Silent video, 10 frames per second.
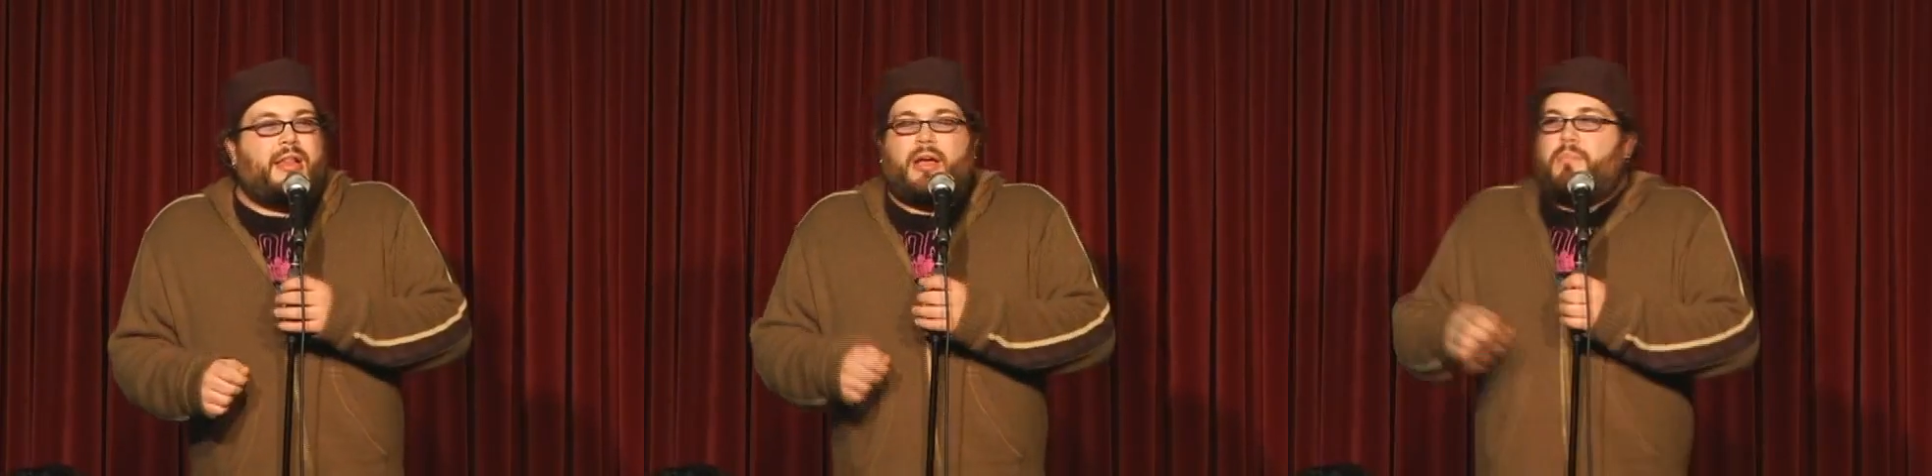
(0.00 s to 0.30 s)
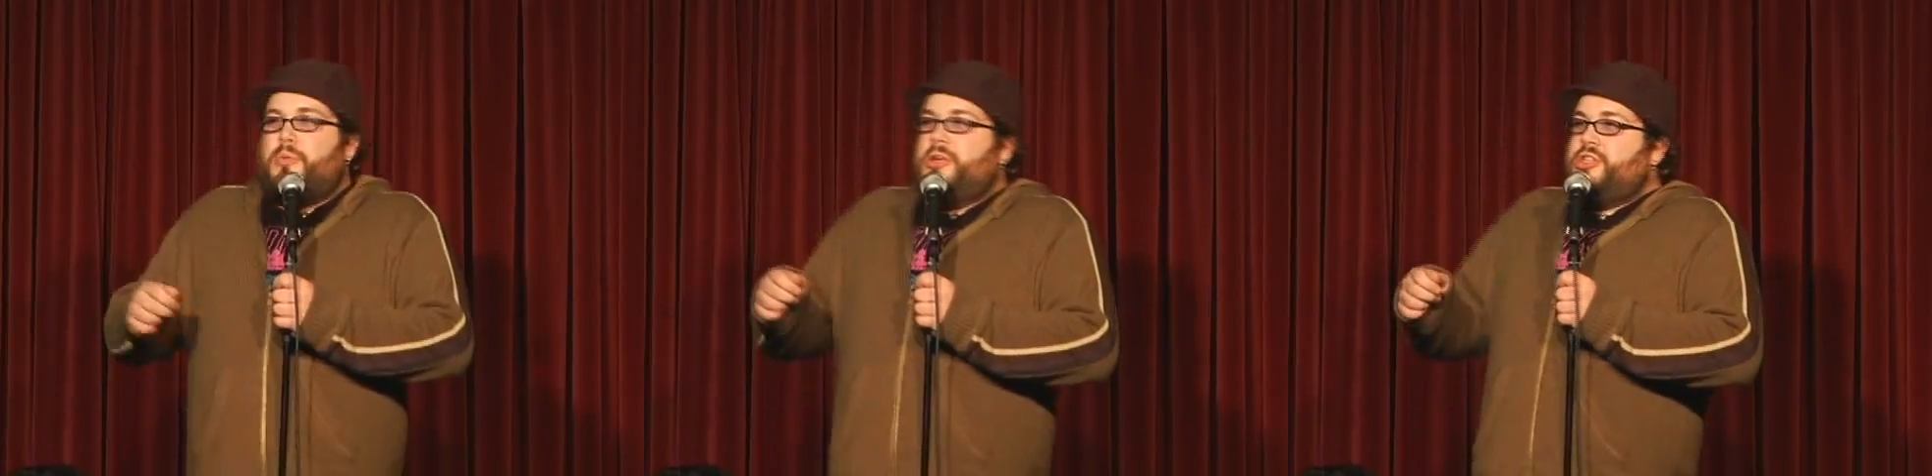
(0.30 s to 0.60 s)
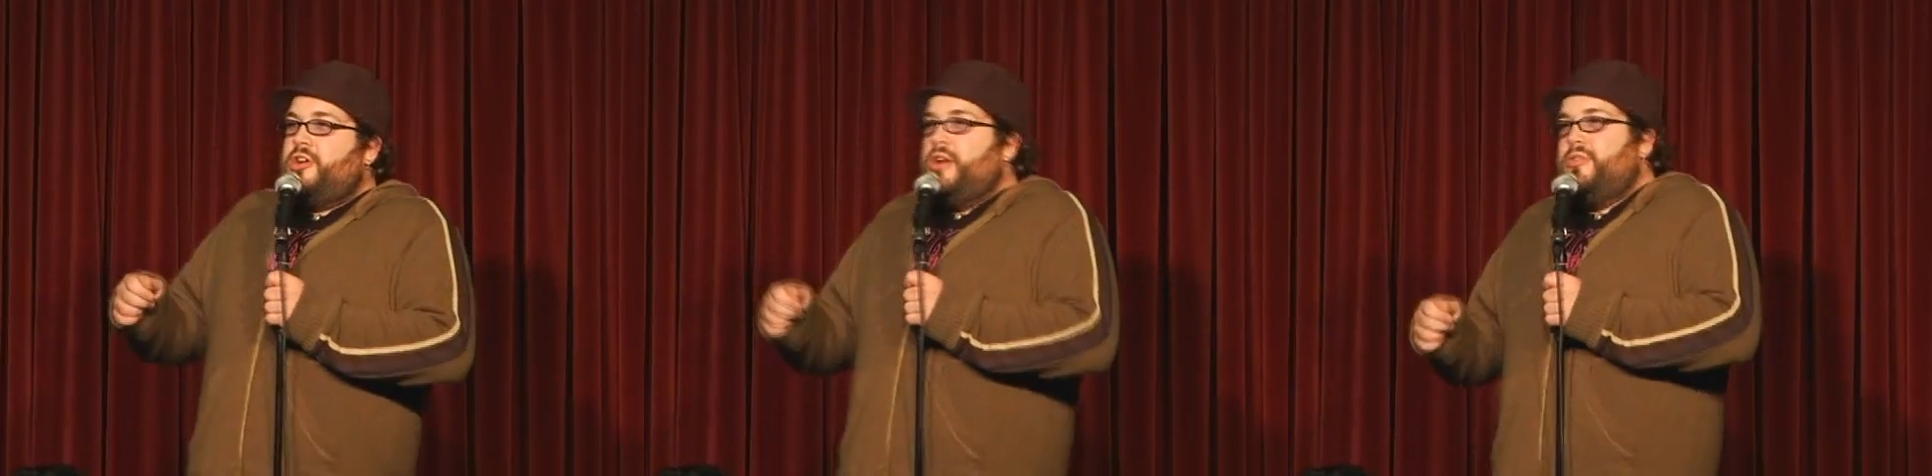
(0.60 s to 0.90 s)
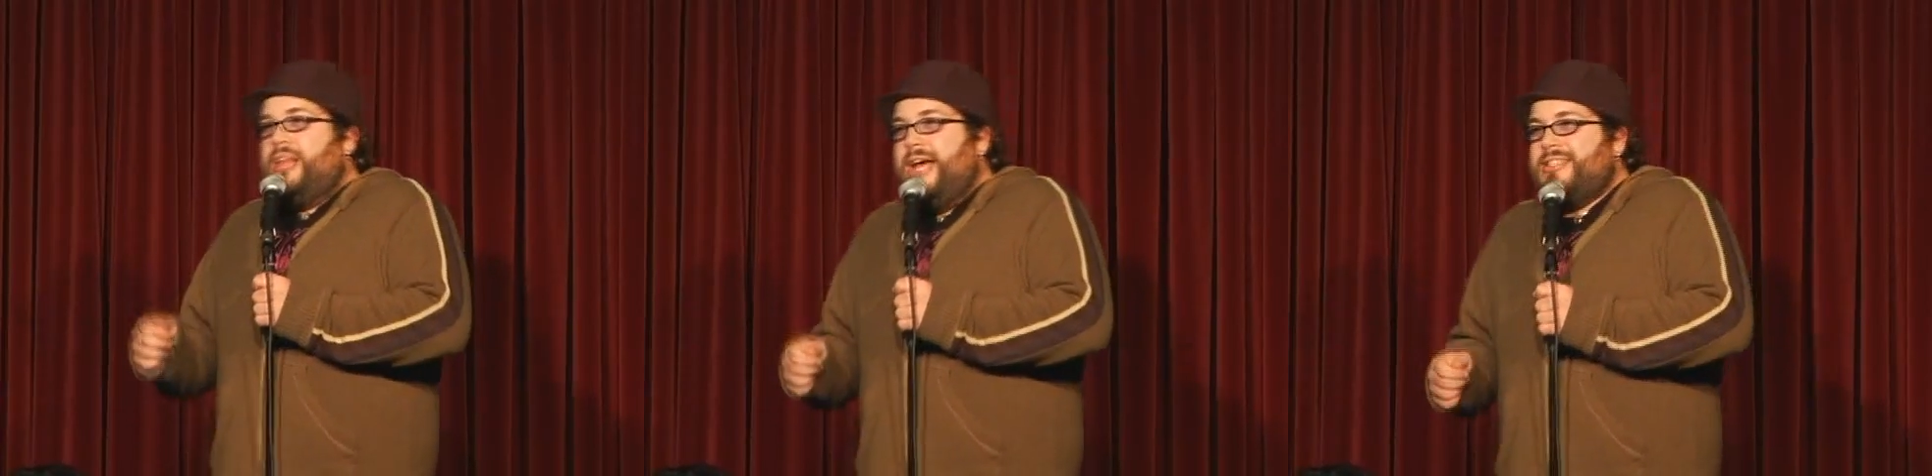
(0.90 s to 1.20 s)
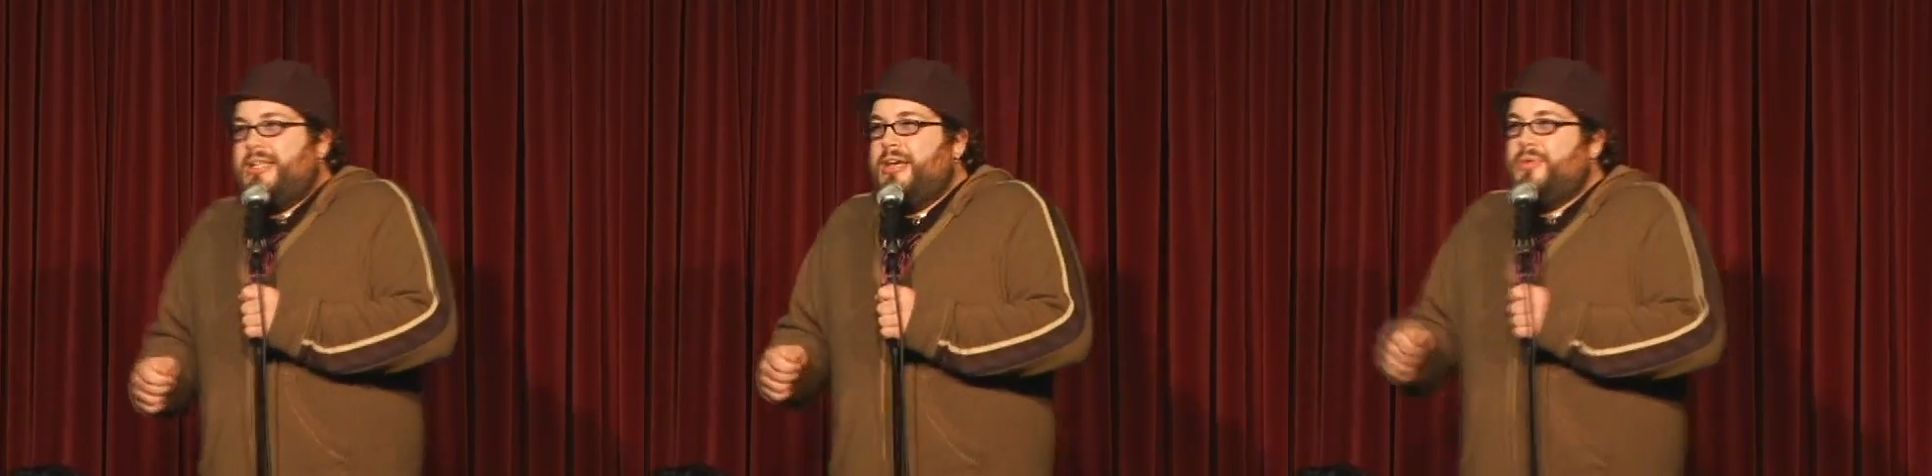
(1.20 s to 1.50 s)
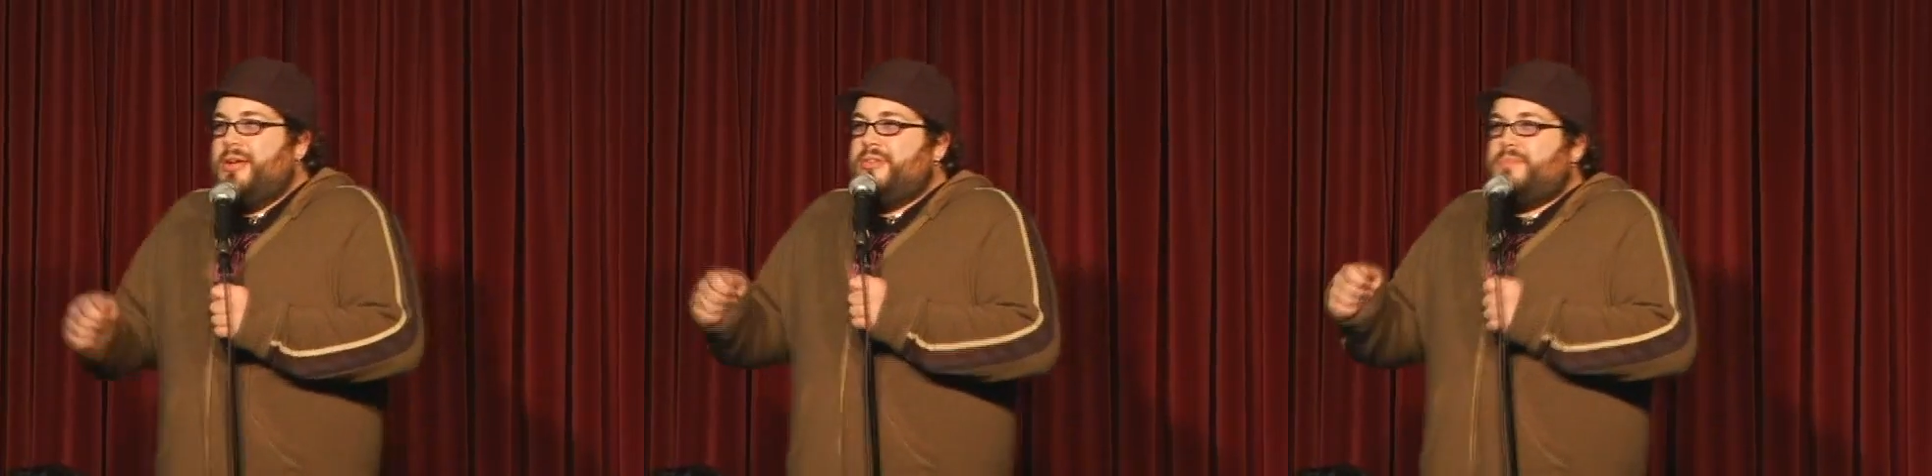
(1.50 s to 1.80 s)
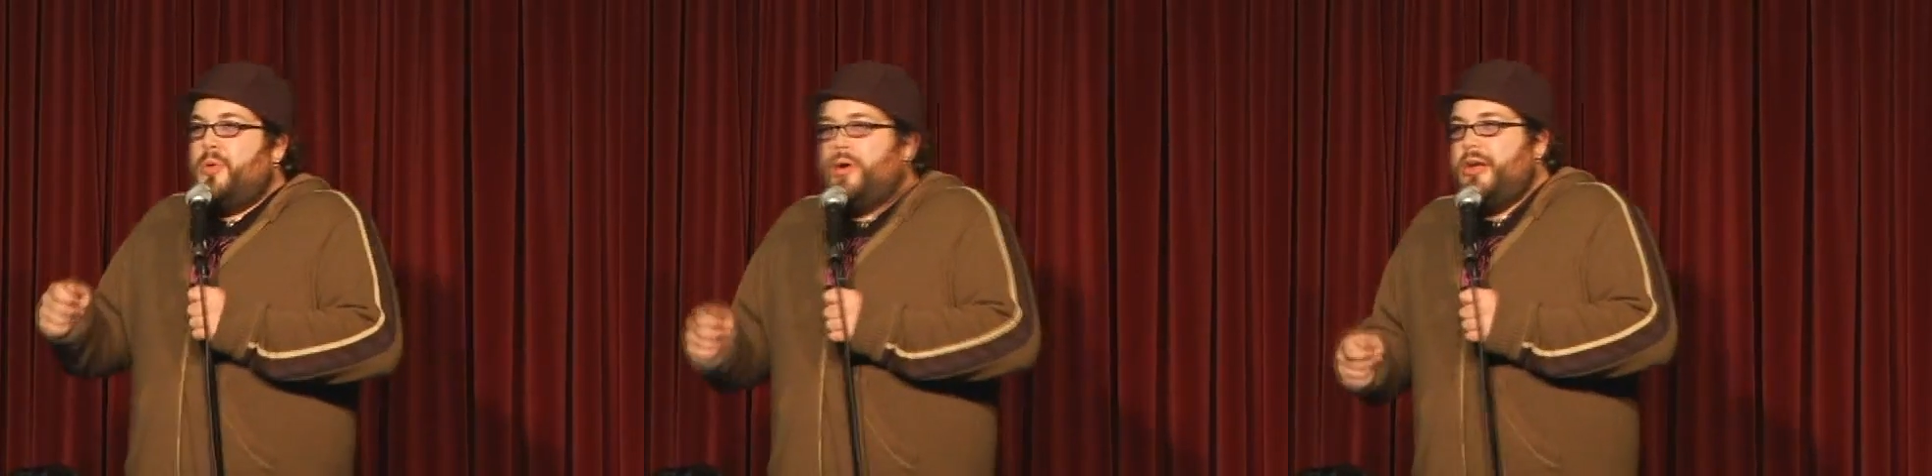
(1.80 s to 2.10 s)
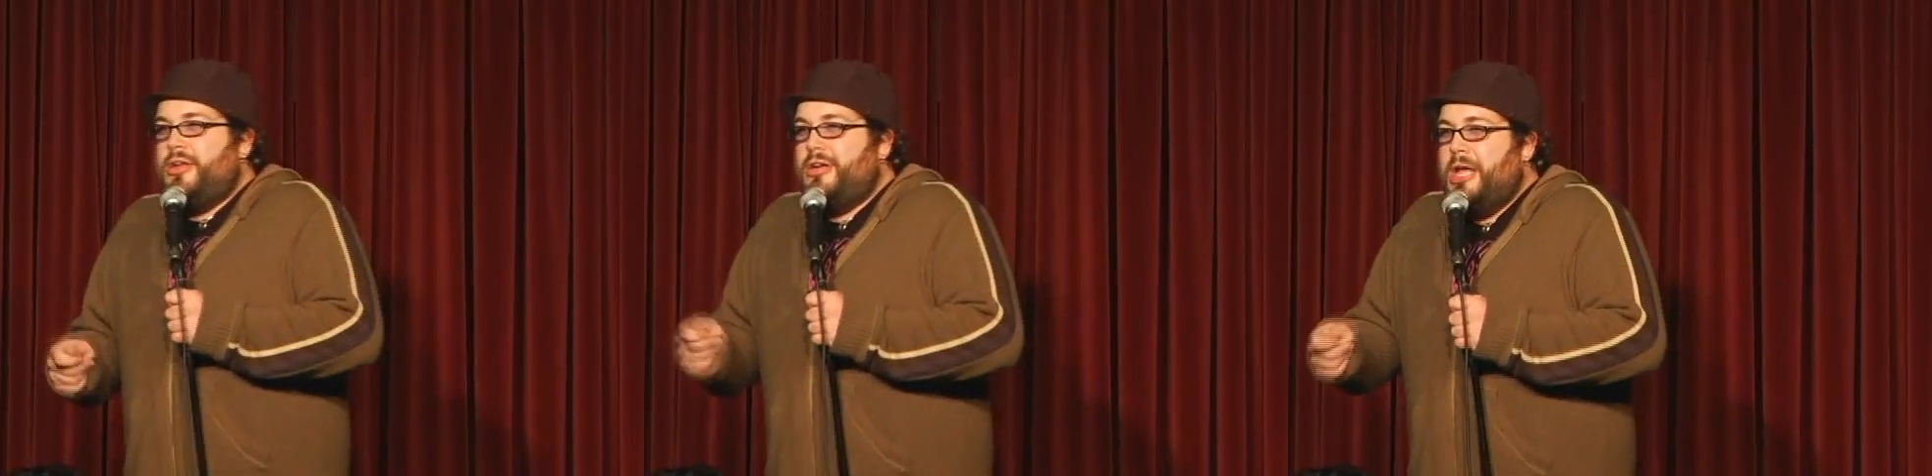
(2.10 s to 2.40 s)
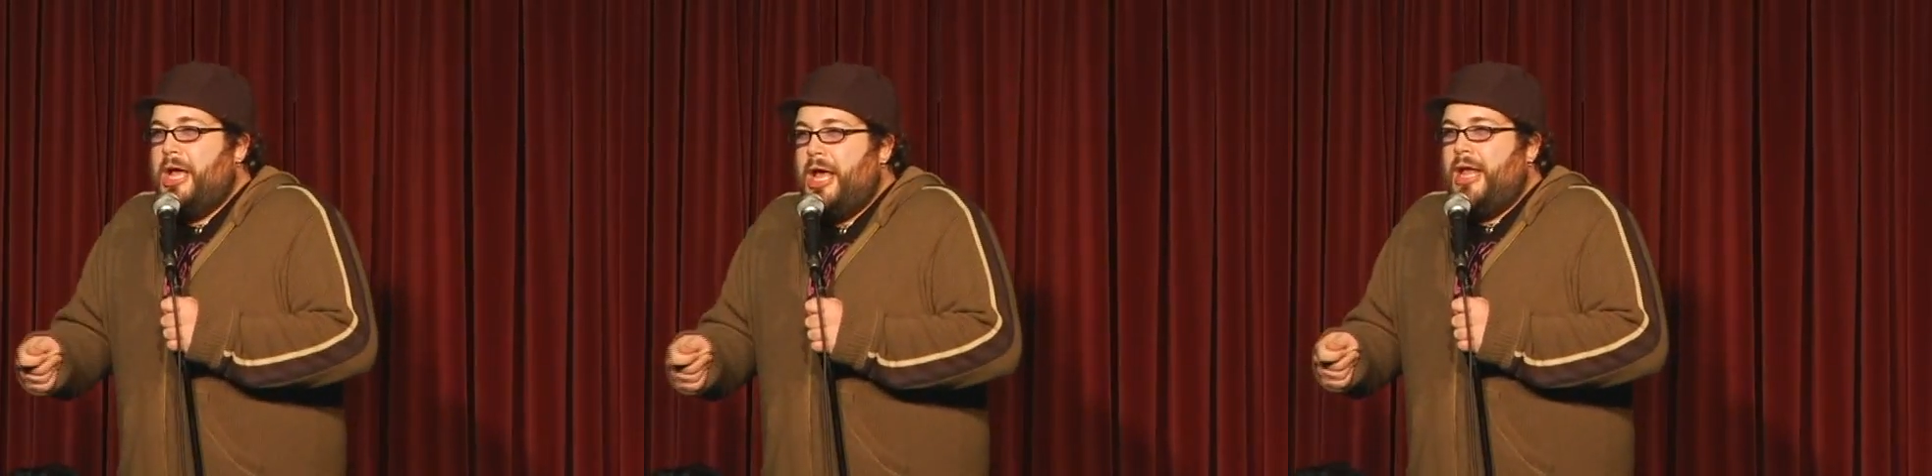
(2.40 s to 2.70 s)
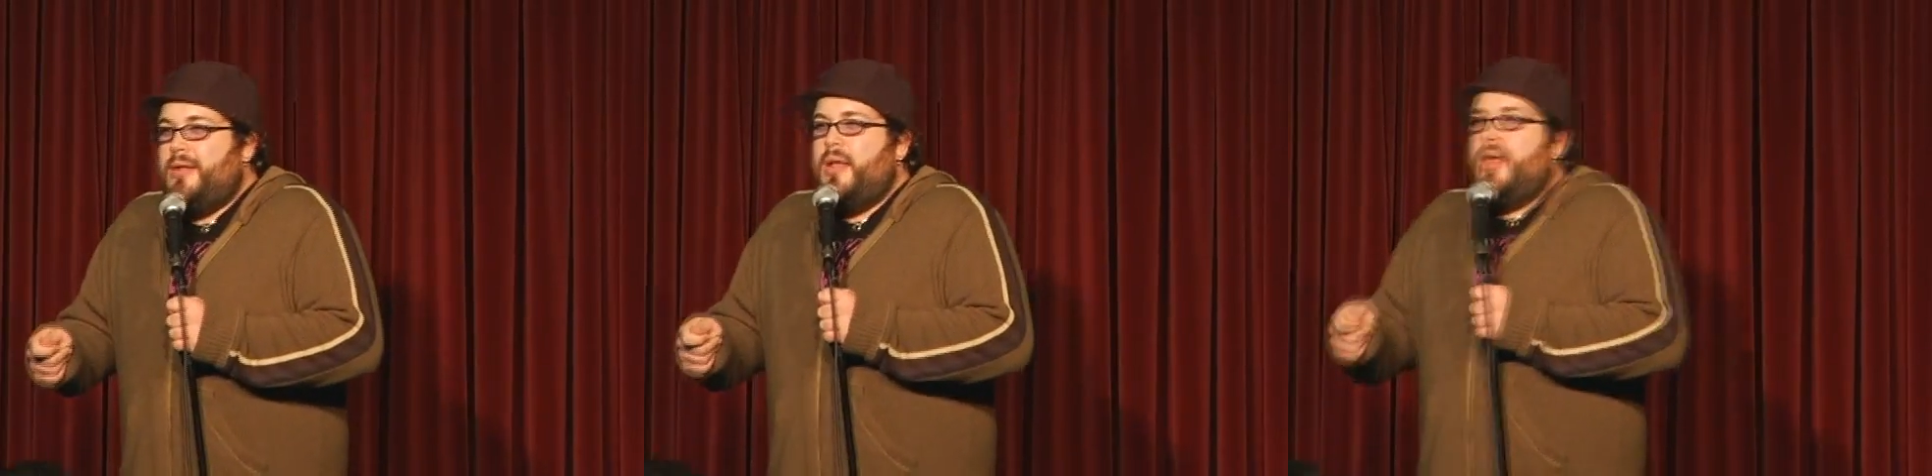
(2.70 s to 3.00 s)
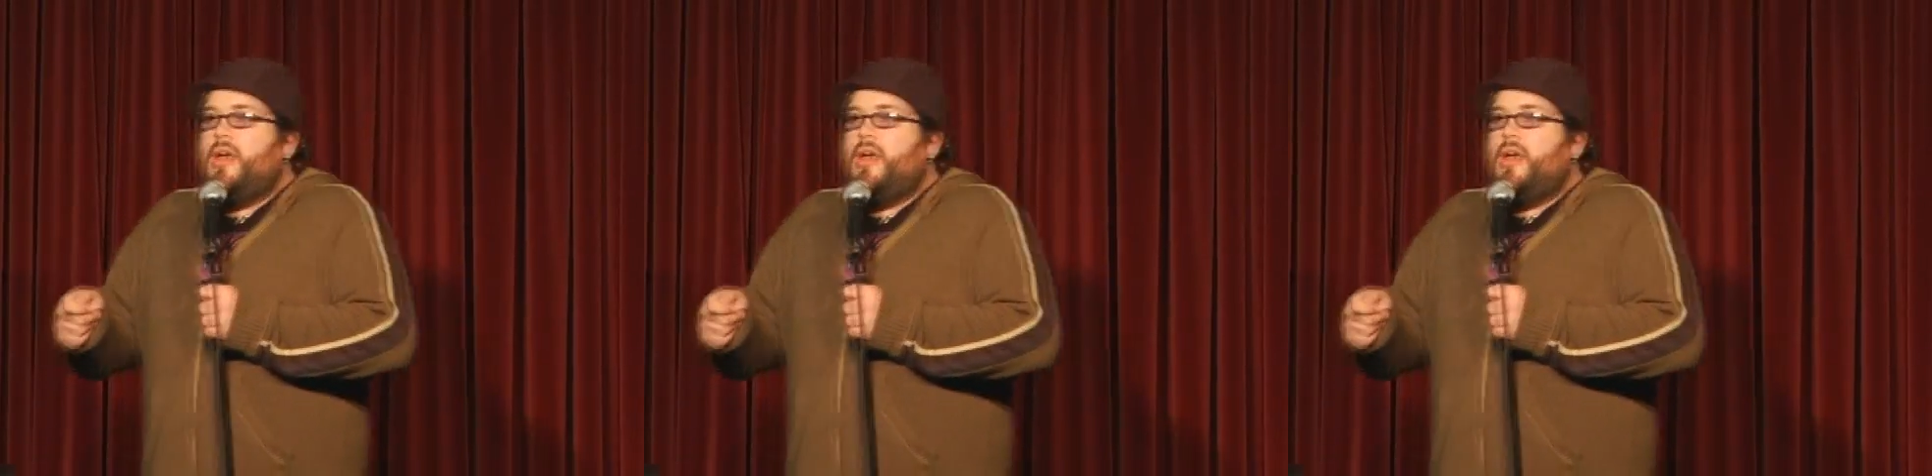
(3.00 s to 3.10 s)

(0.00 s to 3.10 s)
Like I'm pretty sure I knew last night when I was porking your dad.